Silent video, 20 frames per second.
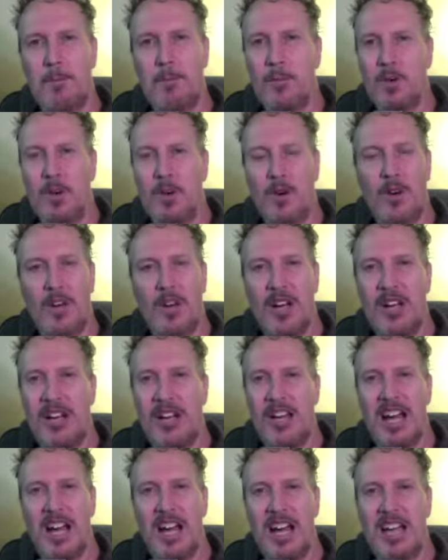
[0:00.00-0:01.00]
going on the
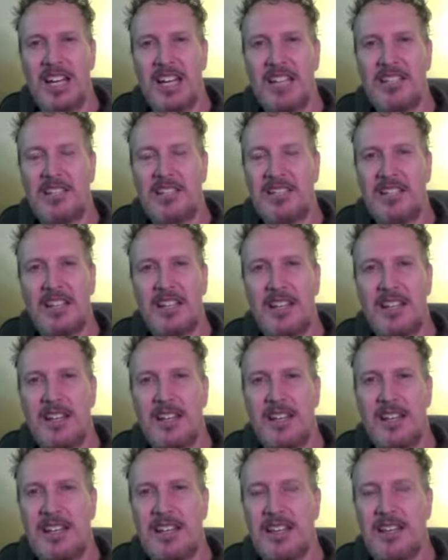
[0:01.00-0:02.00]
hikes and
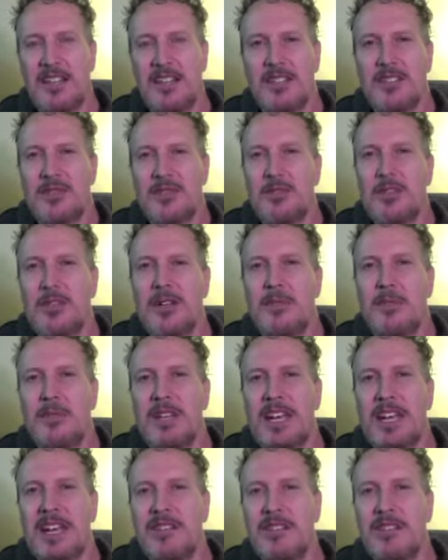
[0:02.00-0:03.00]
the swim and
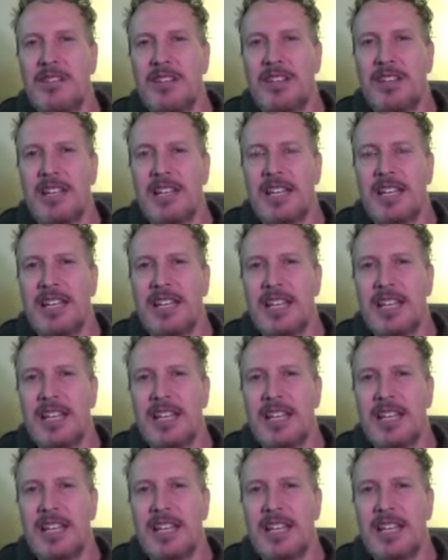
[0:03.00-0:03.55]
everything,